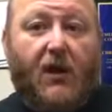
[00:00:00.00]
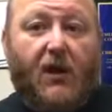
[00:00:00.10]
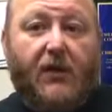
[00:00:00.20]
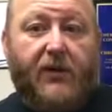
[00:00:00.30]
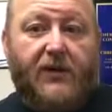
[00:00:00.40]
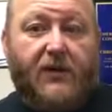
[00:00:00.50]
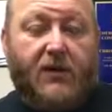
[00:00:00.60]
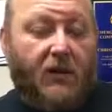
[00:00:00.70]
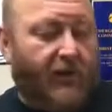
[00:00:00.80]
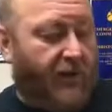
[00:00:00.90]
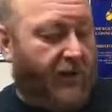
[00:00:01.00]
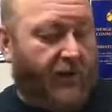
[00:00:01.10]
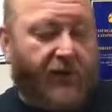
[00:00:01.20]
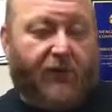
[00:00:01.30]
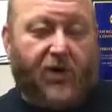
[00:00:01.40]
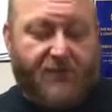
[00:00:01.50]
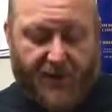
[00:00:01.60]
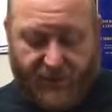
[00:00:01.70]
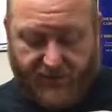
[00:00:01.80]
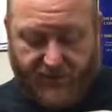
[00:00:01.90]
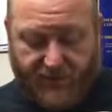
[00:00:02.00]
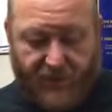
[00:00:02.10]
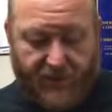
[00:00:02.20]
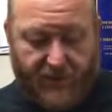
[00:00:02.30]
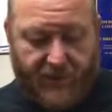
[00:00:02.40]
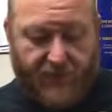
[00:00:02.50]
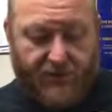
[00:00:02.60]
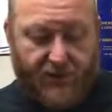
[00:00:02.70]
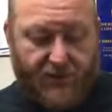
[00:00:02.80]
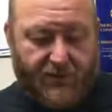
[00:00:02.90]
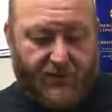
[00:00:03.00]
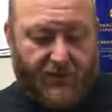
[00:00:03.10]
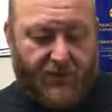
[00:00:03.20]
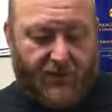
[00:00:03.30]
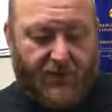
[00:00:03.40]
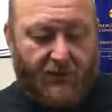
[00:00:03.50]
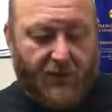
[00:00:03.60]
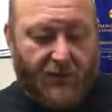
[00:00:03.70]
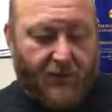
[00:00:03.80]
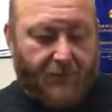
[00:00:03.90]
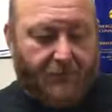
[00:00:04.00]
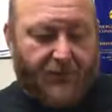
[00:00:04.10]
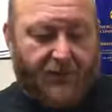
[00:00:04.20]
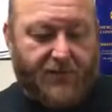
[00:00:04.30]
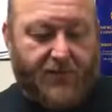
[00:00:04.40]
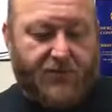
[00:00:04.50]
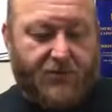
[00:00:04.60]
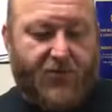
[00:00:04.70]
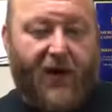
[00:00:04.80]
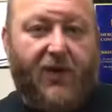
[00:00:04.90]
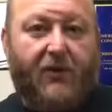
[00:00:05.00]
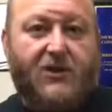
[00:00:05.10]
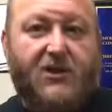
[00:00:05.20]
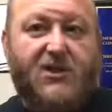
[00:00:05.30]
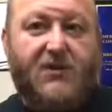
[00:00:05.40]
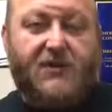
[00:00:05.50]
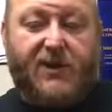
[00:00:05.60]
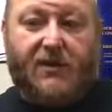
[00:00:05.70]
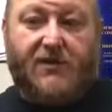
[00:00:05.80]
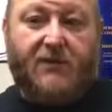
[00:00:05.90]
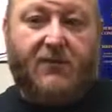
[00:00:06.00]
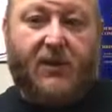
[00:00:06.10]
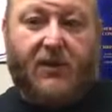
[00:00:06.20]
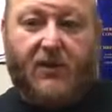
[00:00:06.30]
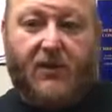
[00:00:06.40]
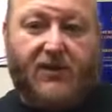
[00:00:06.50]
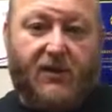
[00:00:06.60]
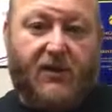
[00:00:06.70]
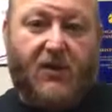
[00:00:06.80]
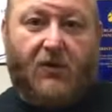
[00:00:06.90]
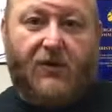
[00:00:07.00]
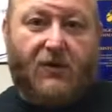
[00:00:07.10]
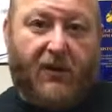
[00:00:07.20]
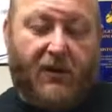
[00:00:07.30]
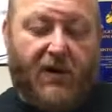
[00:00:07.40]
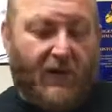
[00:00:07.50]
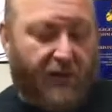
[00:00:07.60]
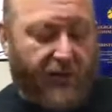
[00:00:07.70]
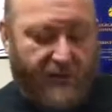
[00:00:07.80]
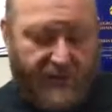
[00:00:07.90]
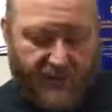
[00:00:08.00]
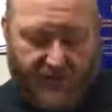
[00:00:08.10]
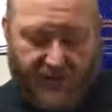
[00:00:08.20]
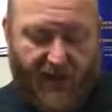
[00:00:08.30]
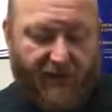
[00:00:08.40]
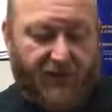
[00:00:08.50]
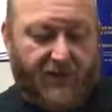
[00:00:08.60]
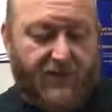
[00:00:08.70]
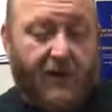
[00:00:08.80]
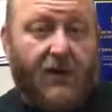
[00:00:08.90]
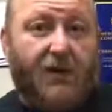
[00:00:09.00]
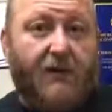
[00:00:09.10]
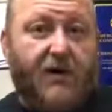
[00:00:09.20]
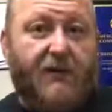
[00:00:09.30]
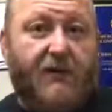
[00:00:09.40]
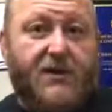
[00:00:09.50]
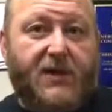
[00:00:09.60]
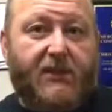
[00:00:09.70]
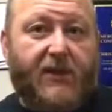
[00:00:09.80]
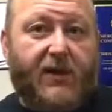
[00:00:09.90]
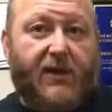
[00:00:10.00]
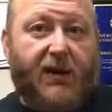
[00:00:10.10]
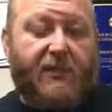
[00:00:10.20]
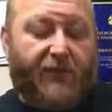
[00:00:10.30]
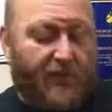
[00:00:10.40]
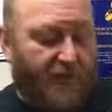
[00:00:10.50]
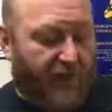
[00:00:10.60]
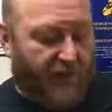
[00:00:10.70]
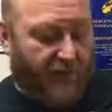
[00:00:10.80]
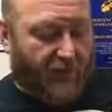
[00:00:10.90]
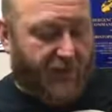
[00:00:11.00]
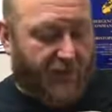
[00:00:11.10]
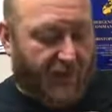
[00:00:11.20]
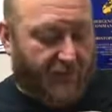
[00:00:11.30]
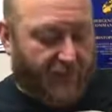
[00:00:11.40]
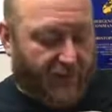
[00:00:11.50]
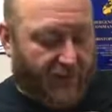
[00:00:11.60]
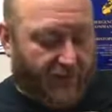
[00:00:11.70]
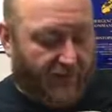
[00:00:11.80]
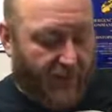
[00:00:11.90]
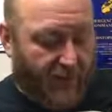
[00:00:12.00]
You can still go in Air Force bases and see these in use. You can still see some training units, some units that are colonists or here in the United States that may have these, who haven't received the M4 or A4s yet. But